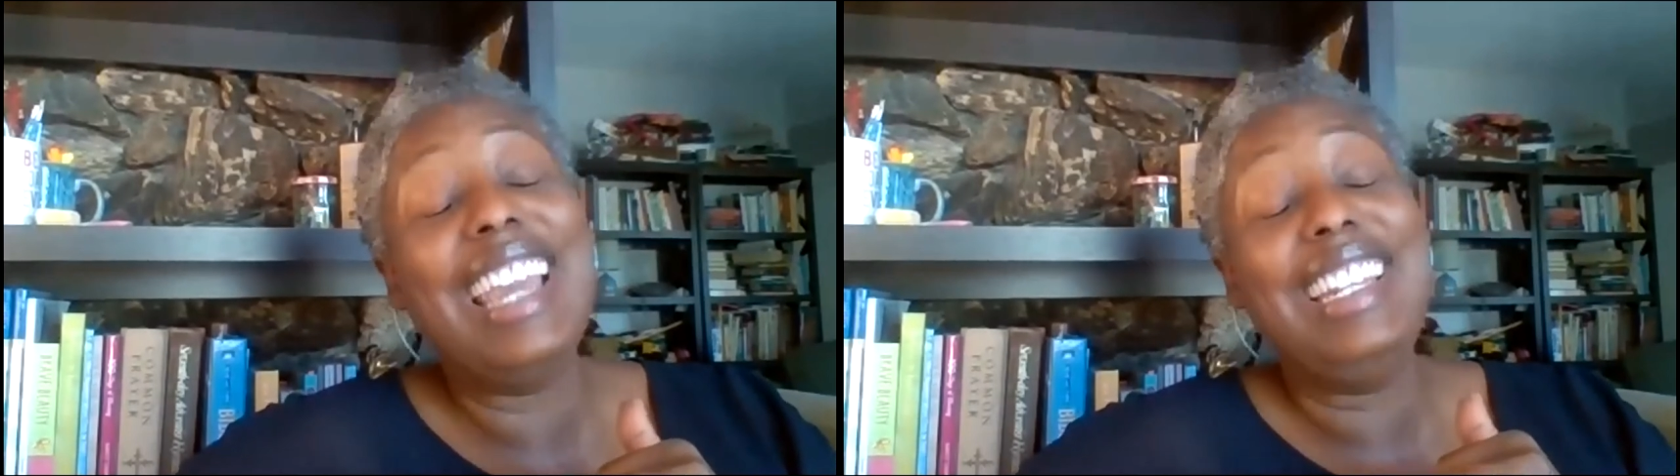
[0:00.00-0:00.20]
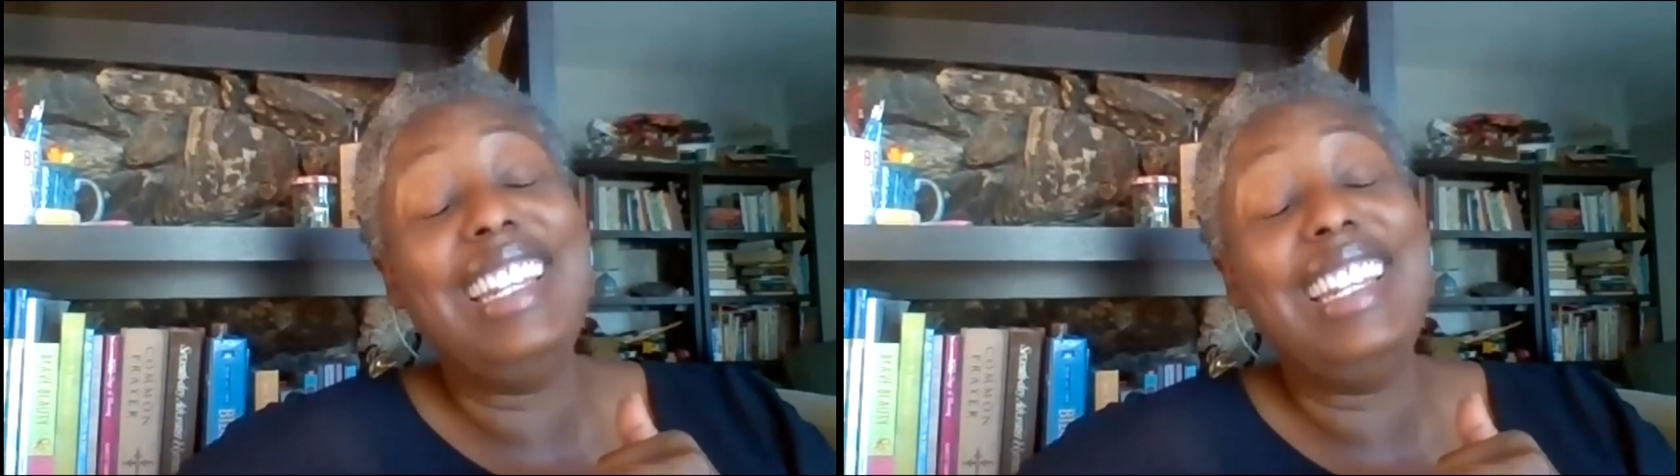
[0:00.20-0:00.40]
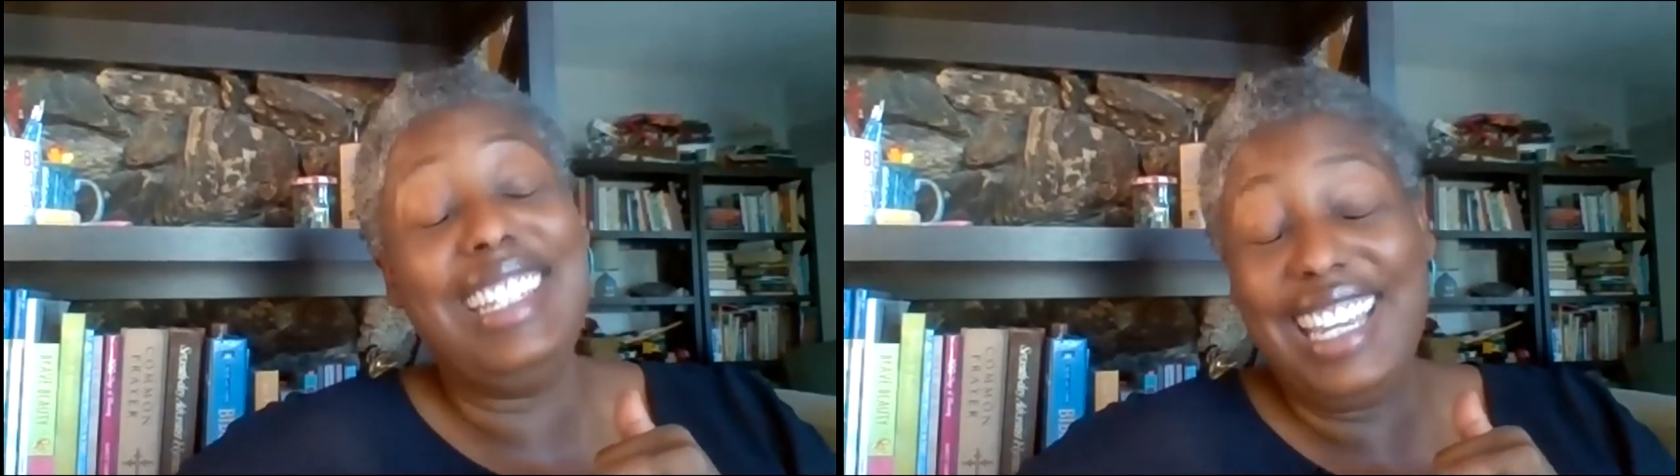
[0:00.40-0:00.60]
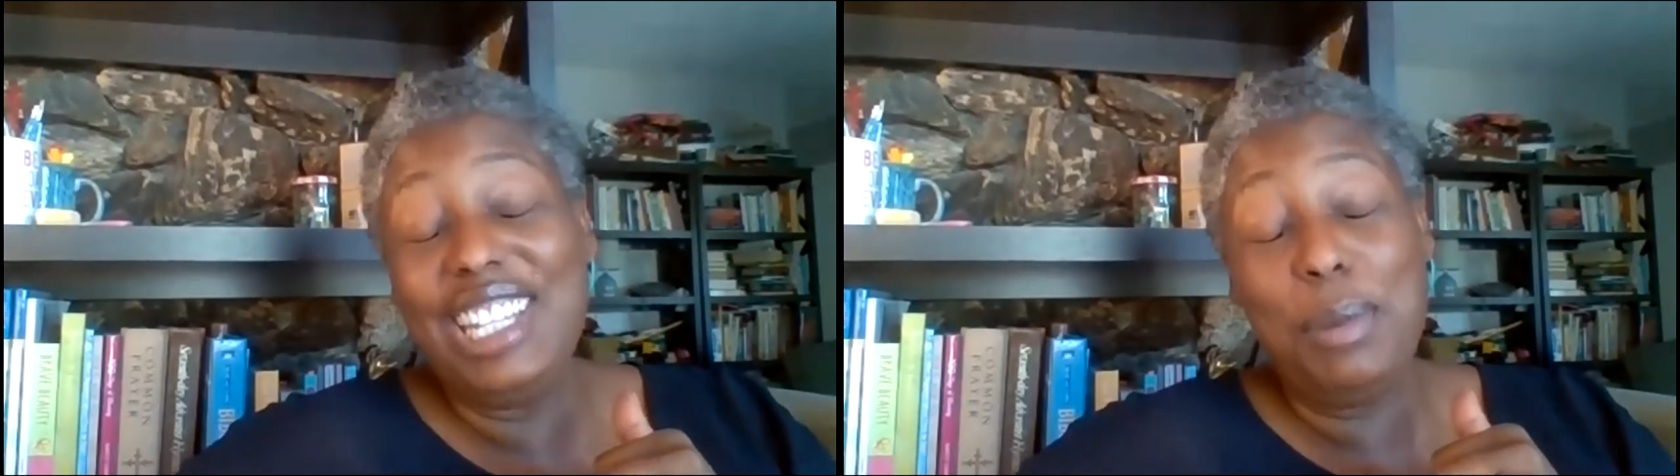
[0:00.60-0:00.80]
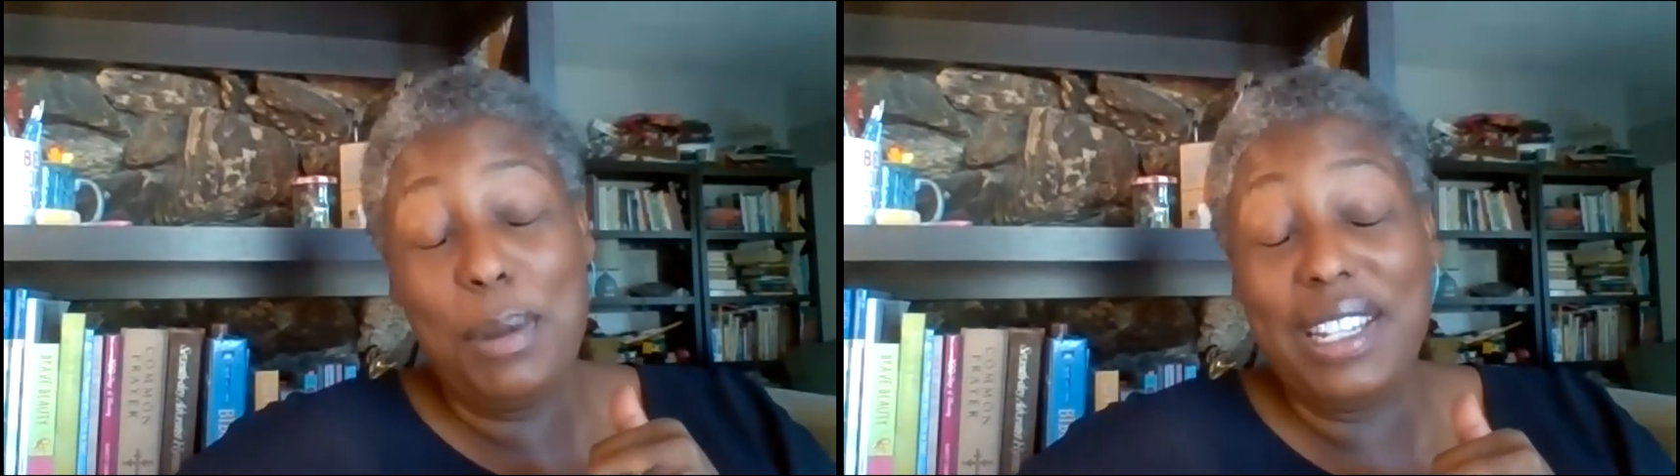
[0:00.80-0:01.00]
Can
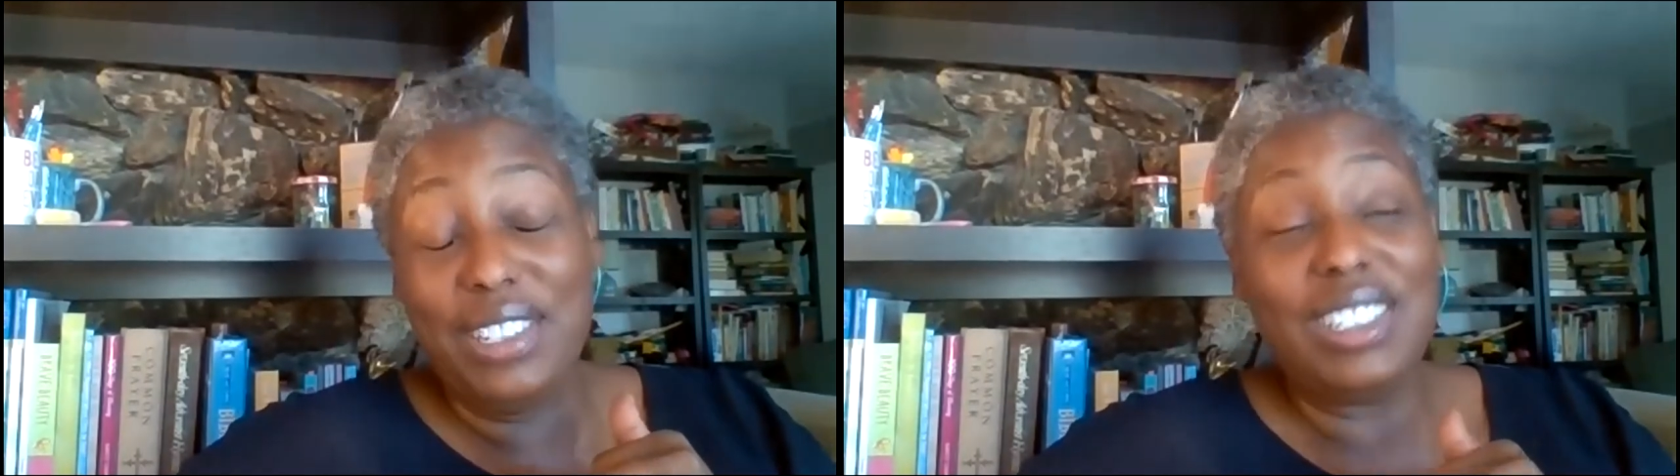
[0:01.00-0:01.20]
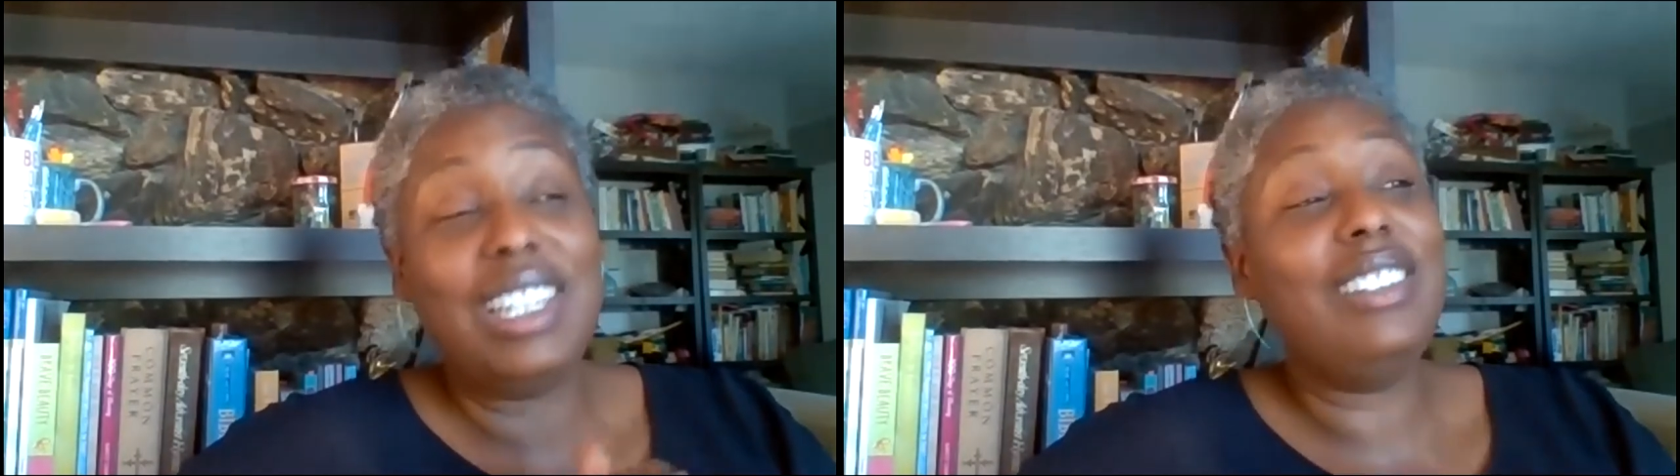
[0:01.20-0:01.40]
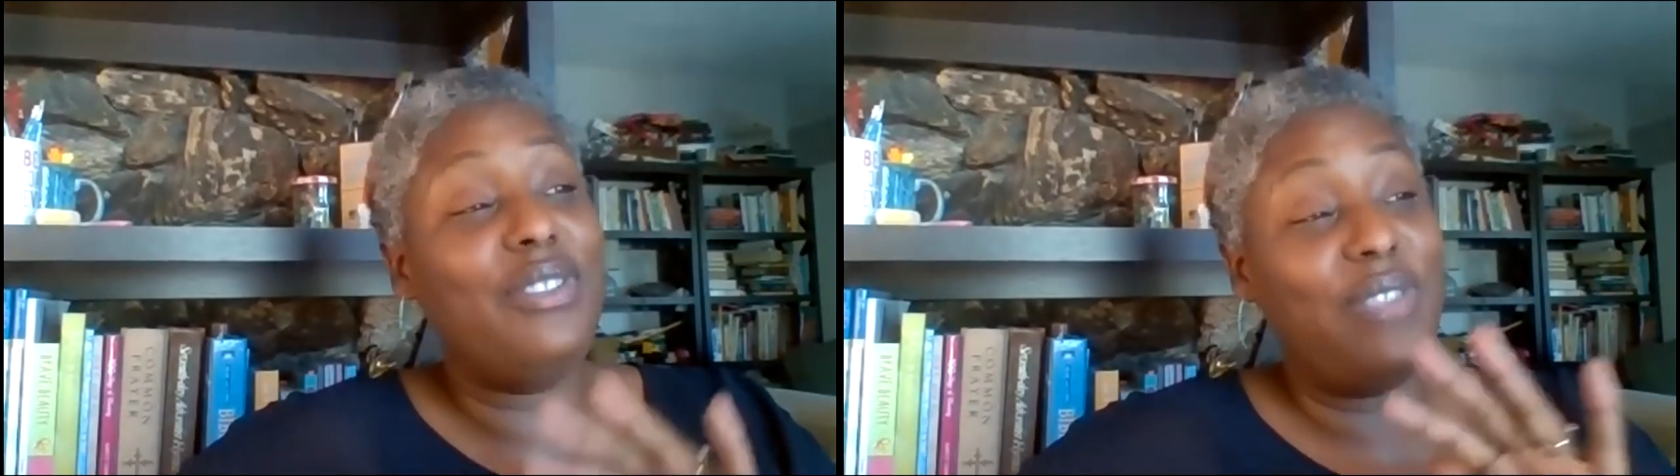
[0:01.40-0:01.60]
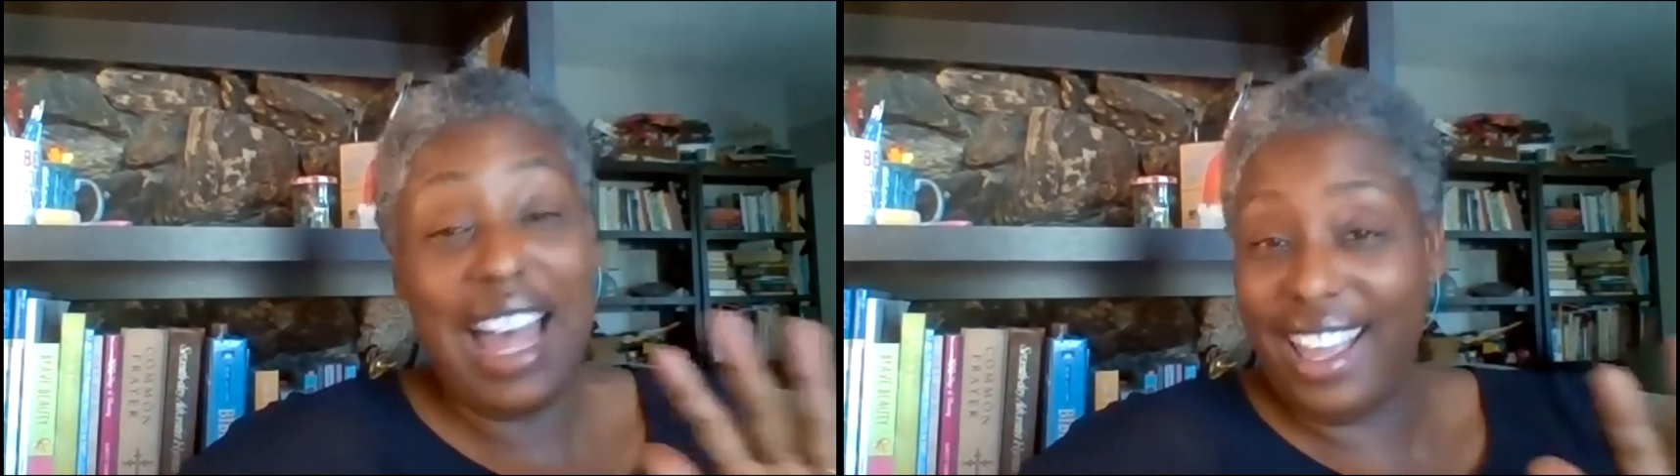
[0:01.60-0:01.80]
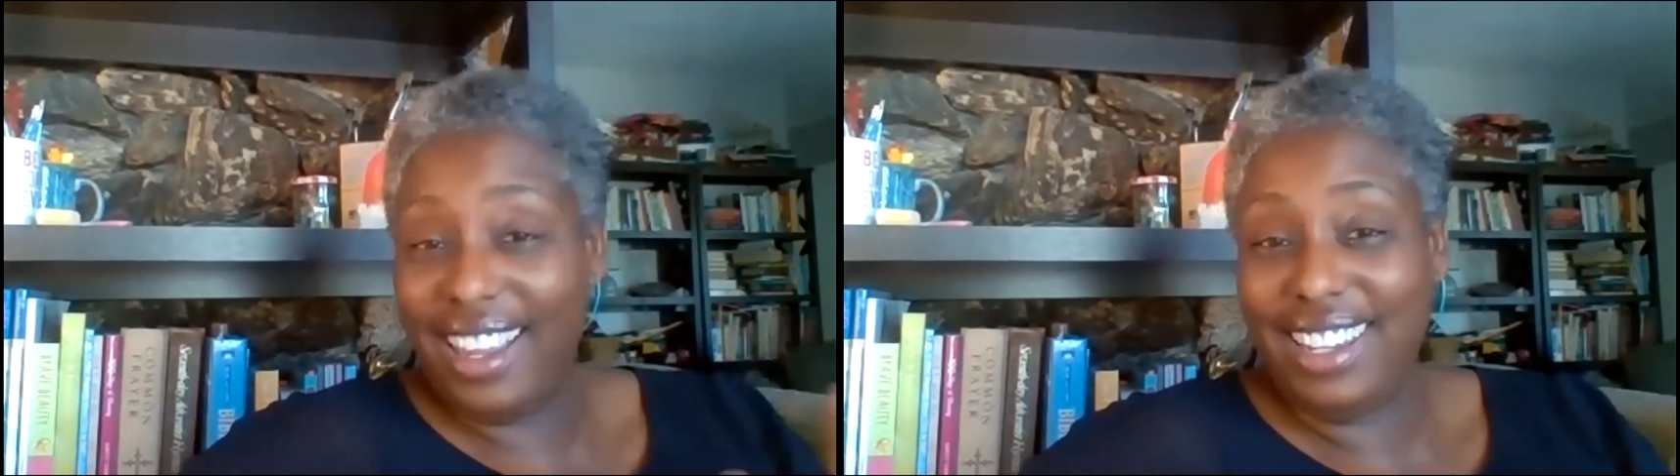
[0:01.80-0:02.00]
you be my doula?
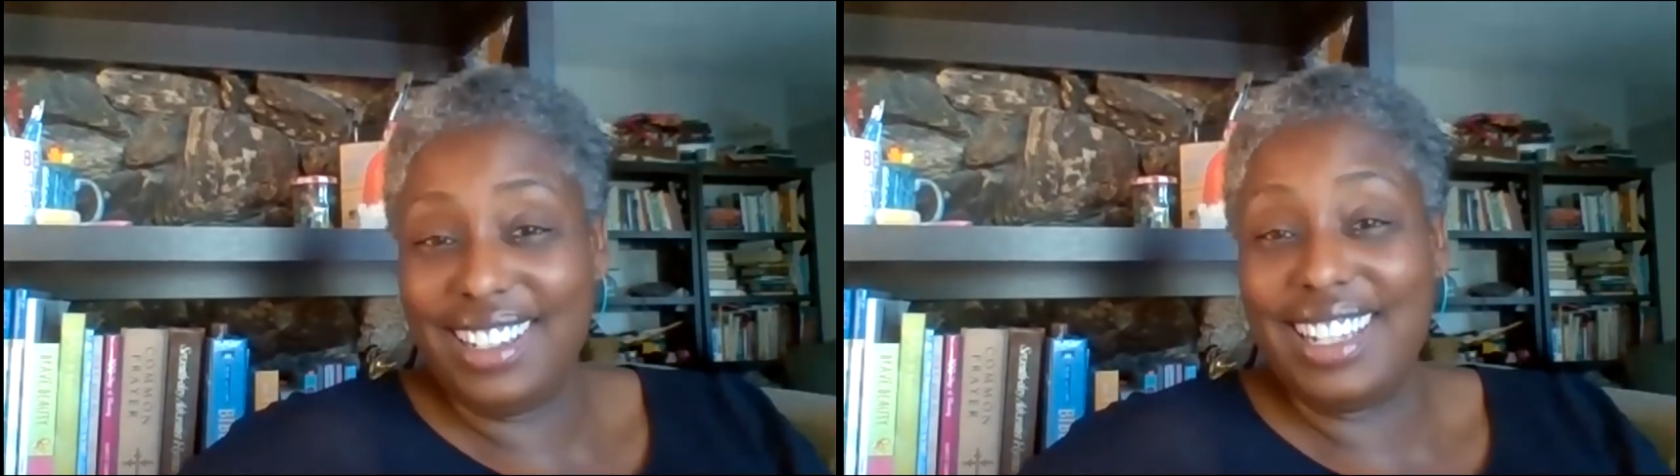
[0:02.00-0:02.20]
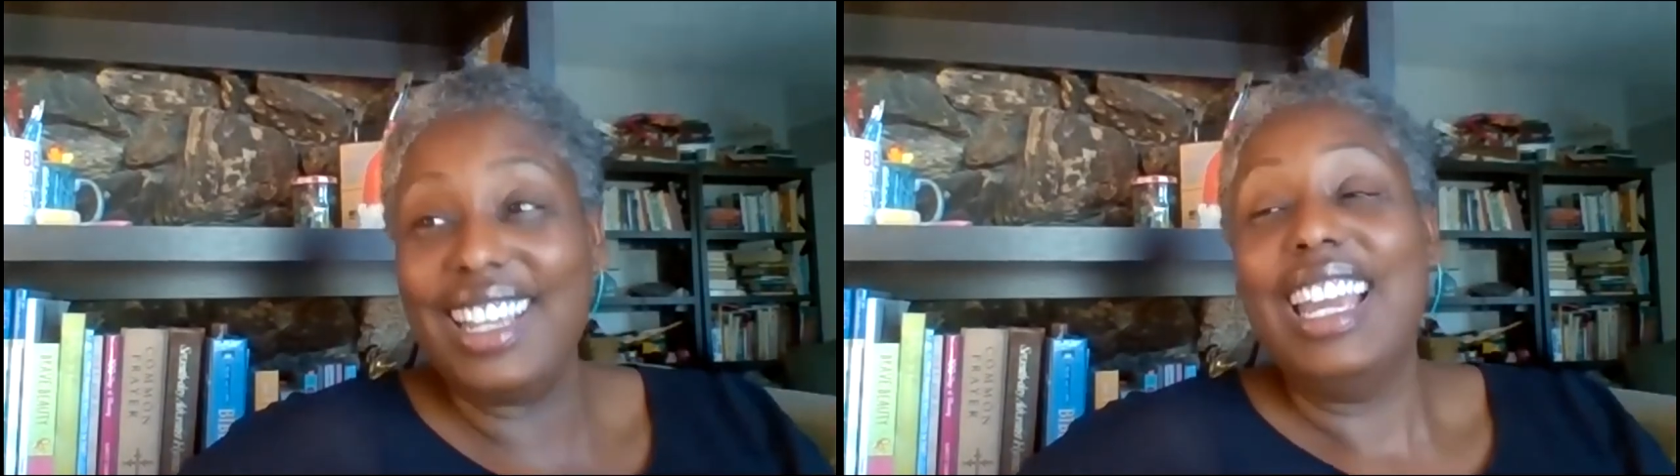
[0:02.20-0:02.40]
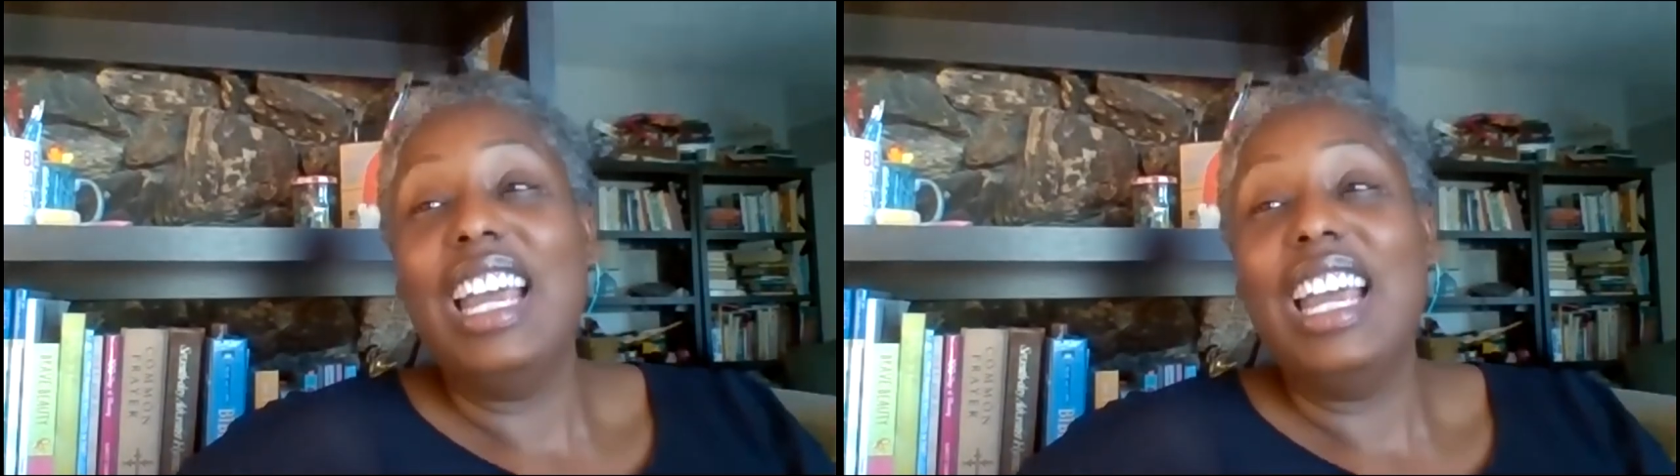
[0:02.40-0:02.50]
Fine.